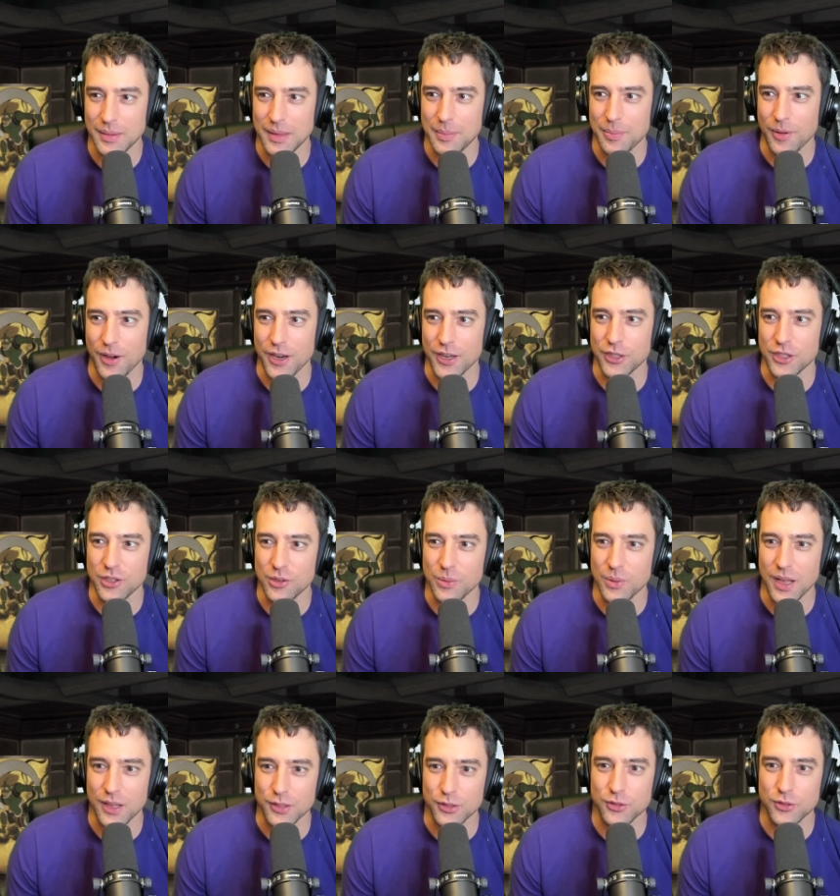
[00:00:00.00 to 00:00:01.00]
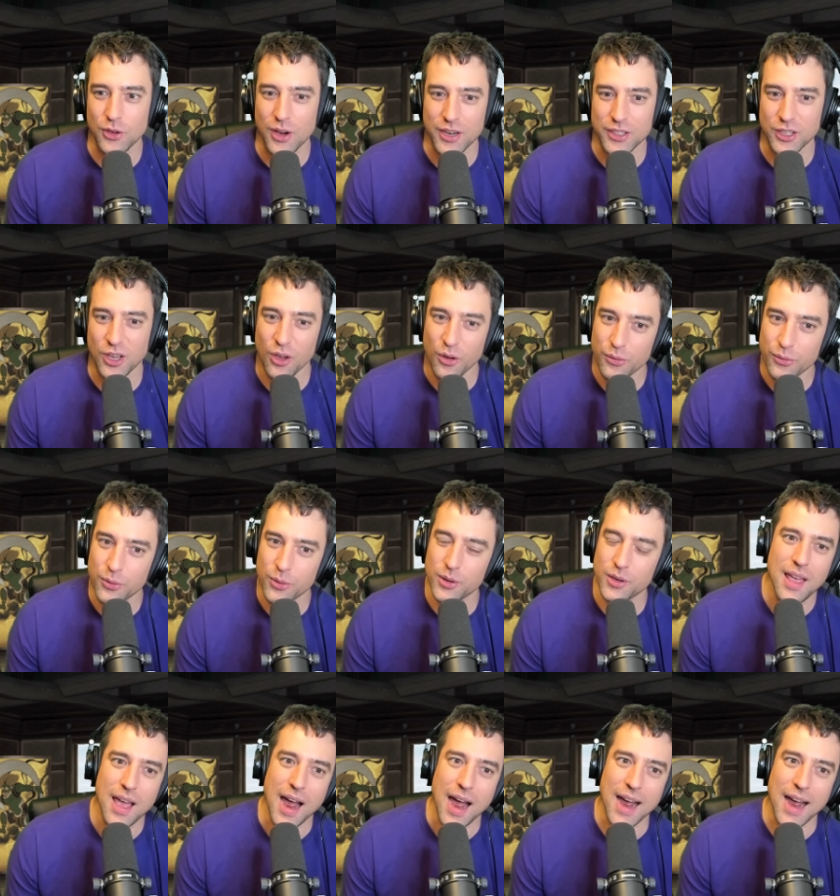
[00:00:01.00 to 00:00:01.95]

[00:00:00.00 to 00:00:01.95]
he, probably knew what I was trying to go for,